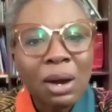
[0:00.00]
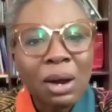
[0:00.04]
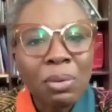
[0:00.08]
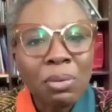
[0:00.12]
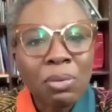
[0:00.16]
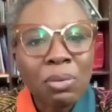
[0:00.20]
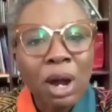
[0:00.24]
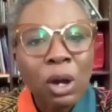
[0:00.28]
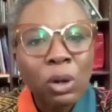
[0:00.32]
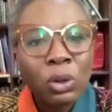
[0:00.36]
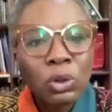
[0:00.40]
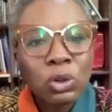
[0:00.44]

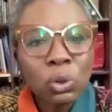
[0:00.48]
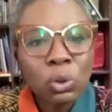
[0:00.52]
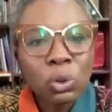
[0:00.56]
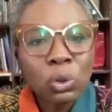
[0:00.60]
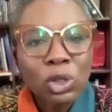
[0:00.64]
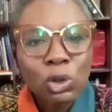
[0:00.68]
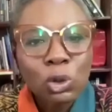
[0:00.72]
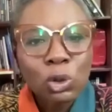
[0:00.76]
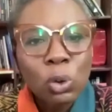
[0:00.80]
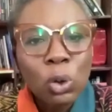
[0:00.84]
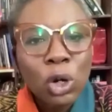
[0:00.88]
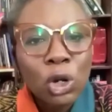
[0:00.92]
around
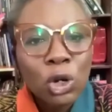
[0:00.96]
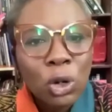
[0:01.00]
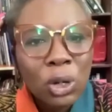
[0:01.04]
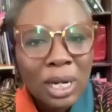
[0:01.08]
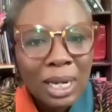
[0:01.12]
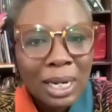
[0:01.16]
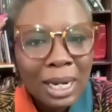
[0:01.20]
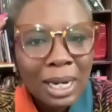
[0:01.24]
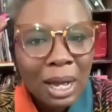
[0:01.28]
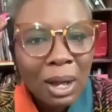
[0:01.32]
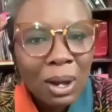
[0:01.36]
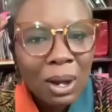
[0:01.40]
what's going on
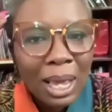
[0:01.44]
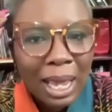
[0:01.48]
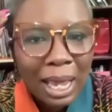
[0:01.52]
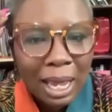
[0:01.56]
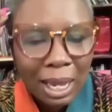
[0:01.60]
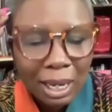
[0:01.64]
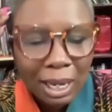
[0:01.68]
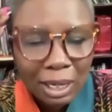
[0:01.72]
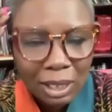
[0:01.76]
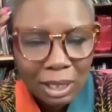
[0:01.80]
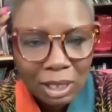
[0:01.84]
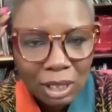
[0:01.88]
in our
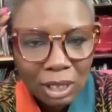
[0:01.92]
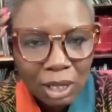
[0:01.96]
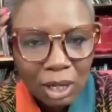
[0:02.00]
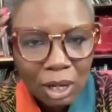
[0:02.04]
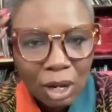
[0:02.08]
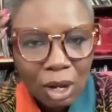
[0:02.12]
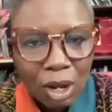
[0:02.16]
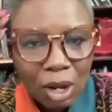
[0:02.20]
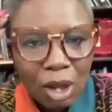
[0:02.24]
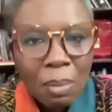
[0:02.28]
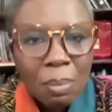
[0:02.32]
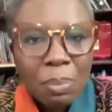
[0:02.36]
head.
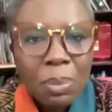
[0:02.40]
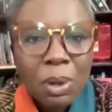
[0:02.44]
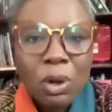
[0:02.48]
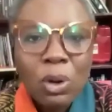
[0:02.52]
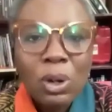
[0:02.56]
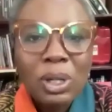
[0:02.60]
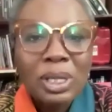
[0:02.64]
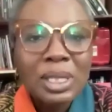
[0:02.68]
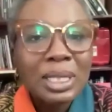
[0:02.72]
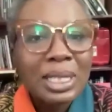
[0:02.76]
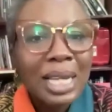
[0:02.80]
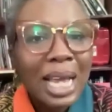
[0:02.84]

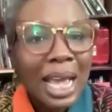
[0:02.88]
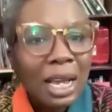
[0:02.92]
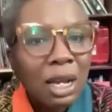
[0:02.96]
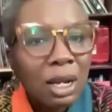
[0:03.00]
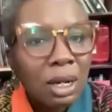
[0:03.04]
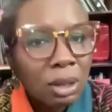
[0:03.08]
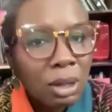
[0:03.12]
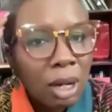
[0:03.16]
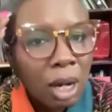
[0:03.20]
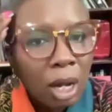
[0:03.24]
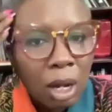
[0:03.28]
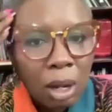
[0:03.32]
Because like
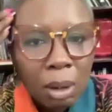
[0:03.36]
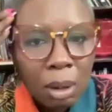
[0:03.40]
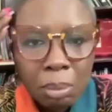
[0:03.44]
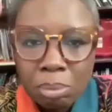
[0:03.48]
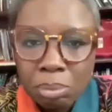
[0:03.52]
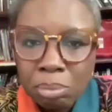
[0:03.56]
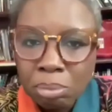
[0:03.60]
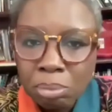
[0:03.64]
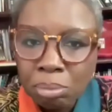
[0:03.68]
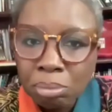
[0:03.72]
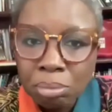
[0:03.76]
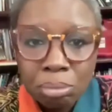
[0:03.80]

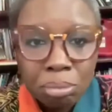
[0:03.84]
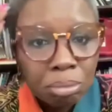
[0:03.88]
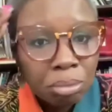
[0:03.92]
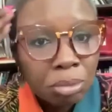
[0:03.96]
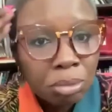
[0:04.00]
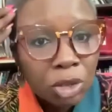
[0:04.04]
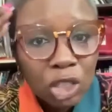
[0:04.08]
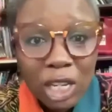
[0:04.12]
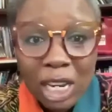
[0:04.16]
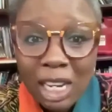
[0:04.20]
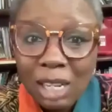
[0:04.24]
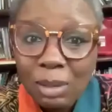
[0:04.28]

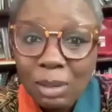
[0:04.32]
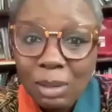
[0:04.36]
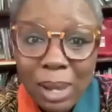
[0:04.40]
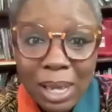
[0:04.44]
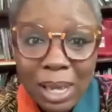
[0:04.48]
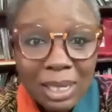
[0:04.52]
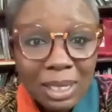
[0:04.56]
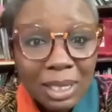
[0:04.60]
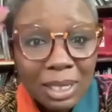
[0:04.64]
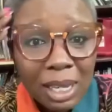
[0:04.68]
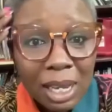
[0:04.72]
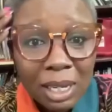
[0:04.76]

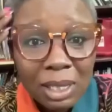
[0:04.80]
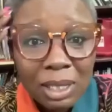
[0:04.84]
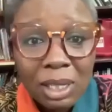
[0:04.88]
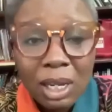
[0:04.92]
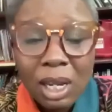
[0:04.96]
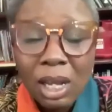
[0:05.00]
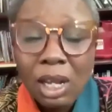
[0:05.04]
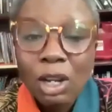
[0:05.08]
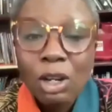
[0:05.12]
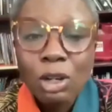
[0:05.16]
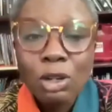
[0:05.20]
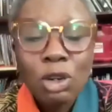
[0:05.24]
Shakespeare said,
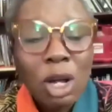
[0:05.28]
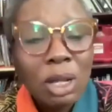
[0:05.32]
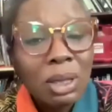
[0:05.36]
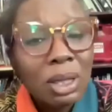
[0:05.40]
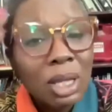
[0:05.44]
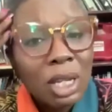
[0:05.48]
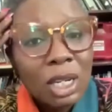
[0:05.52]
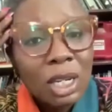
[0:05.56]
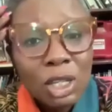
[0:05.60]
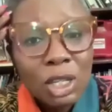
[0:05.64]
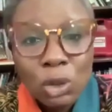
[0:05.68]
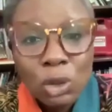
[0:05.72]

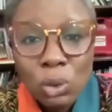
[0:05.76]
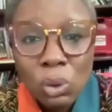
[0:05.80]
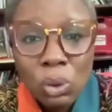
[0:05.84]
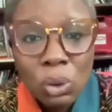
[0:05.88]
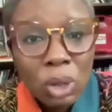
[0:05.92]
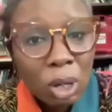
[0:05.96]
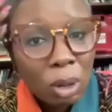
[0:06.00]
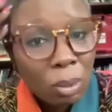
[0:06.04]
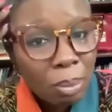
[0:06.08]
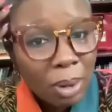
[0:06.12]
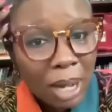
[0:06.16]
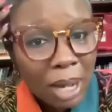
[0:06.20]
nothing is
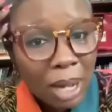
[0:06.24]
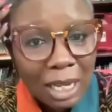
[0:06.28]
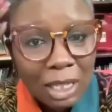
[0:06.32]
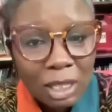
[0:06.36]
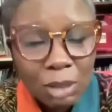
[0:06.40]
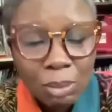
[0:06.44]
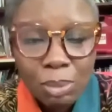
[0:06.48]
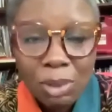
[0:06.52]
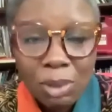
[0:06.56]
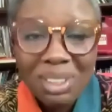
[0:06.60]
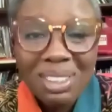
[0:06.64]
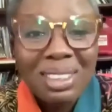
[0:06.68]
good or
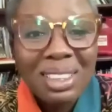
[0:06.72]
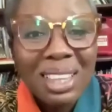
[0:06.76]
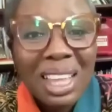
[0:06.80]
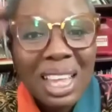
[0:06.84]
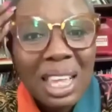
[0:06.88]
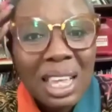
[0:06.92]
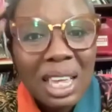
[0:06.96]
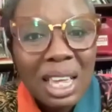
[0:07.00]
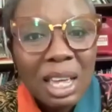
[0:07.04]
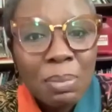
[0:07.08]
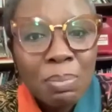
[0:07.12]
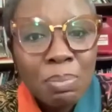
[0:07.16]
bad, but
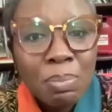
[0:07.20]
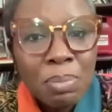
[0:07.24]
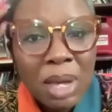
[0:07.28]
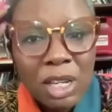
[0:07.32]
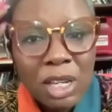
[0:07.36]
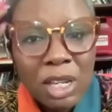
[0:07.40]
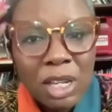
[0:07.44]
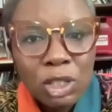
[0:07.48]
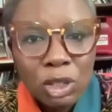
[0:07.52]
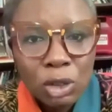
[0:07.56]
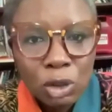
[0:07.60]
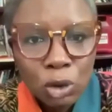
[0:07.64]
thinking
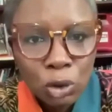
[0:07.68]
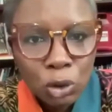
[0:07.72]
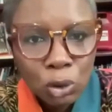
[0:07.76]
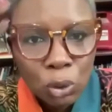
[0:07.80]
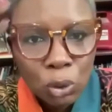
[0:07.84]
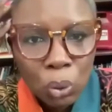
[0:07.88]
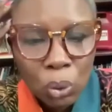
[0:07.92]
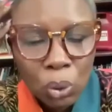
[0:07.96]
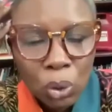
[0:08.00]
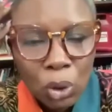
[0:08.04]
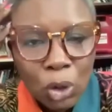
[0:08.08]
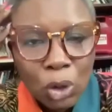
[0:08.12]
makes it
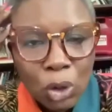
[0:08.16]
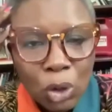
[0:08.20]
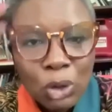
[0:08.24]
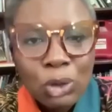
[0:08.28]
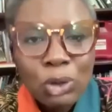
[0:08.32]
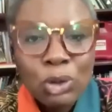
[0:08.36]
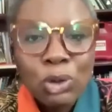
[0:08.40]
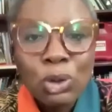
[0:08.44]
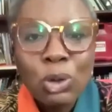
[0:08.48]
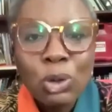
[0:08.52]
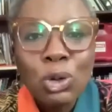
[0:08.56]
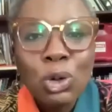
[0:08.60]
so.
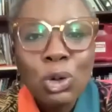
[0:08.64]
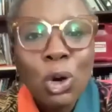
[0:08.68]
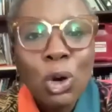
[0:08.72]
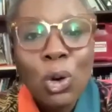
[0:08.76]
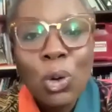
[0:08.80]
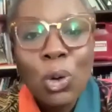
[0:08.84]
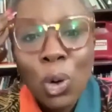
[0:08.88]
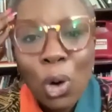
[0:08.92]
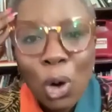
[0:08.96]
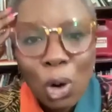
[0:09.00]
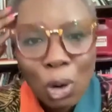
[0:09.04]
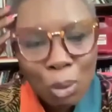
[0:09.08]
So
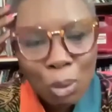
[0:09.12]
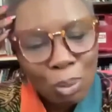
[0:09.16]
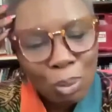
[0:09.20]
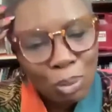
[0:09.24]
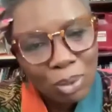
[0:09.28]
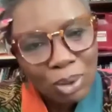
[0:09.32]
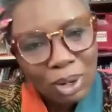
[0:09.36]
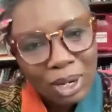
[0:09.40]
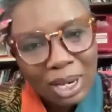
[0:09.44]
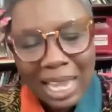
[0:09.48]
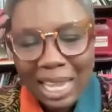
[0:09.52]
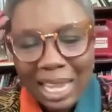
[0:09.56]
your
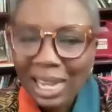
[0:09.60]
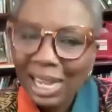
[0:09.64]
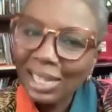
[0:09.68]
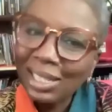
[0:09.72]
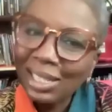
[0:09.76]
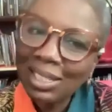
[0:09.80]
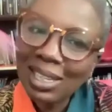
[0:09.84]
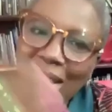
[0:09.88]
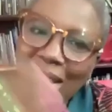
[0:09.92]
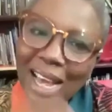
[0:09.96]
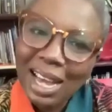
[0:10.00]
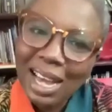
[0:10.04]
home, like I
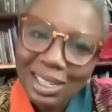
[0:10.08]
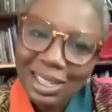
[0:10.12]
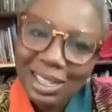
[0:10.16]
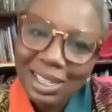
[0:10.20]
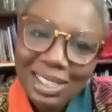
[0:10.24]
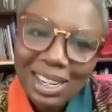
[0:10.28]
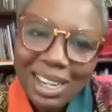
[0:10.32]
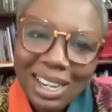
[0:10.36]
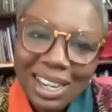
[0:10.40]
said,